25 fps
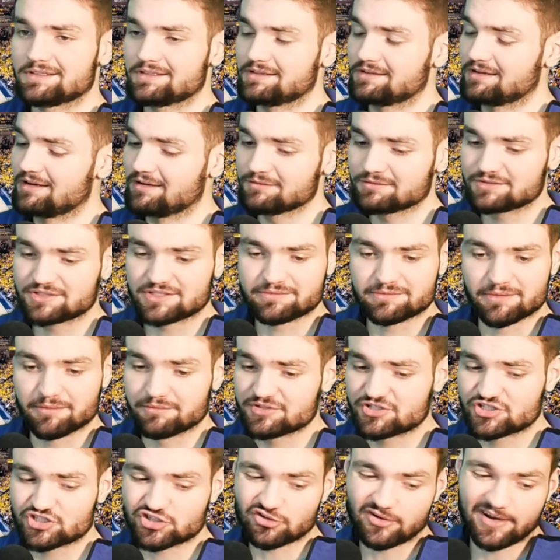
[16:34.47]
You know, it
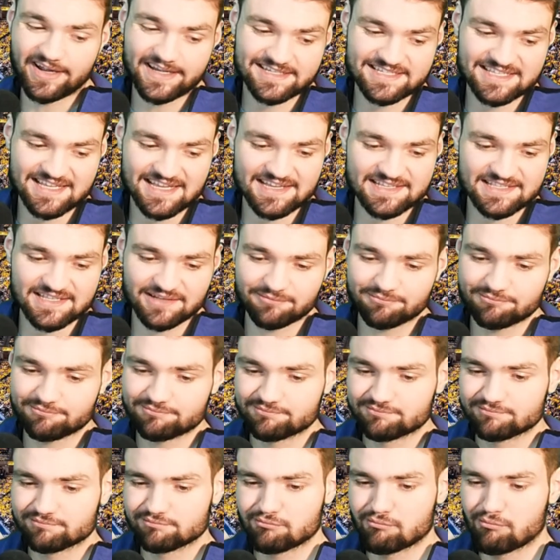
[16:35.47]
was strike season,
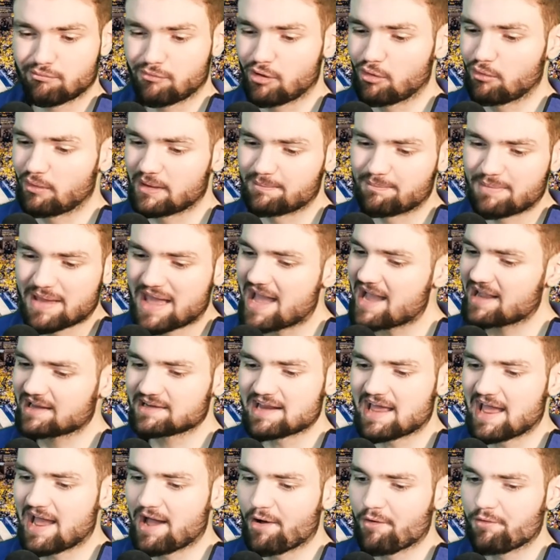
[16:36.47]
but we back
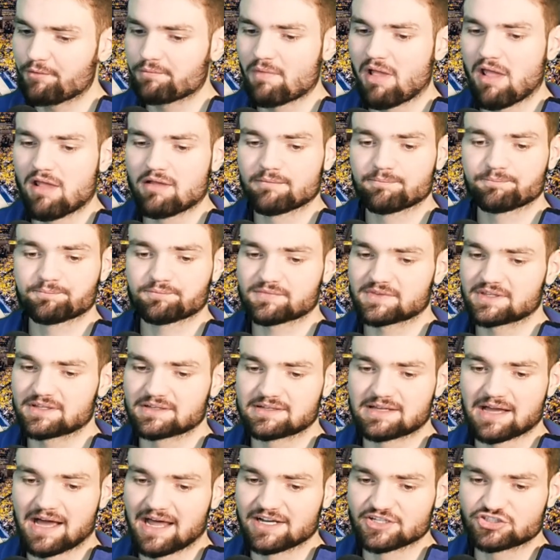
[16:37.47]
now.
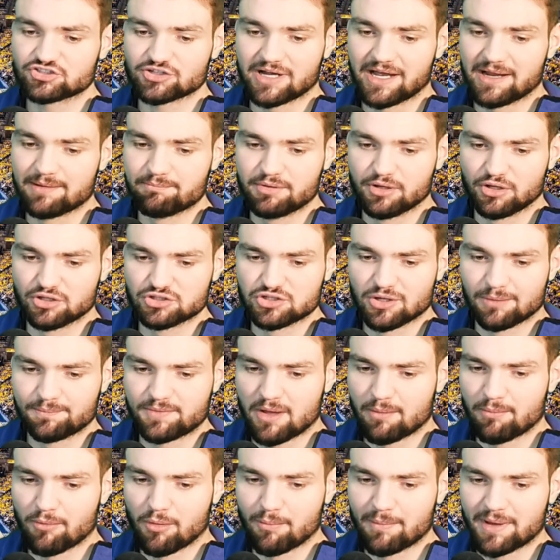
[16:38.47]
Got to try and build up
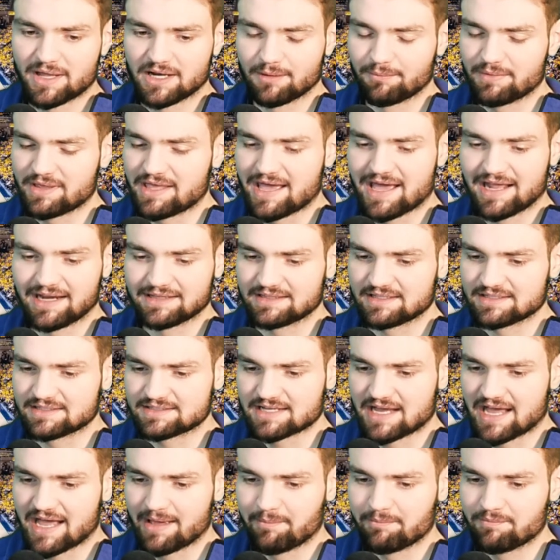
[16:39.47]
that momentum we had at the
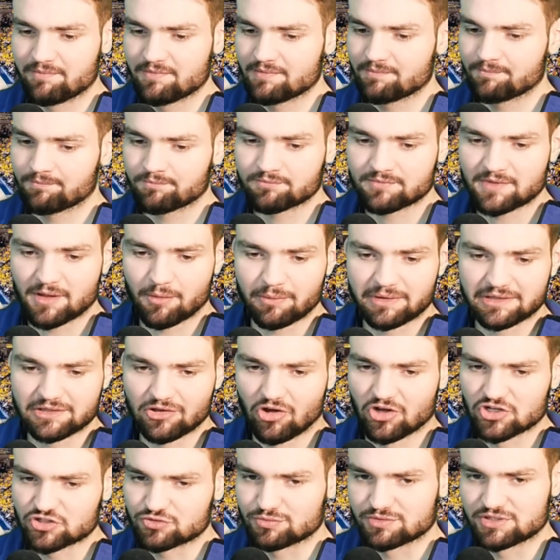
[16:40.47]
time that we
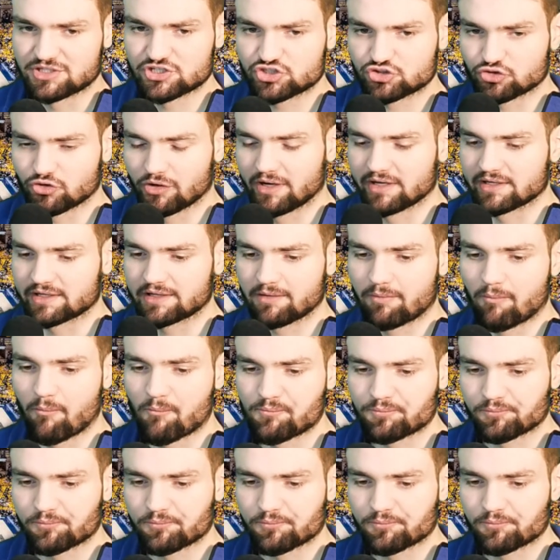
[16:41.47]
lost with the strike.